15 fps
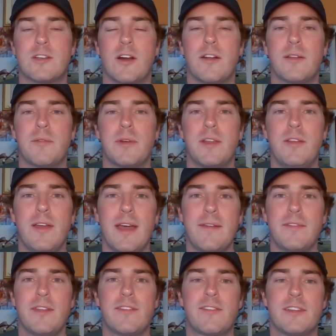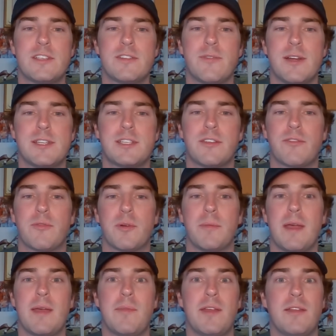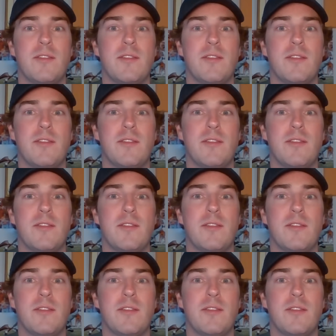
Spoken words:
Charlie, when you have these situations where maybe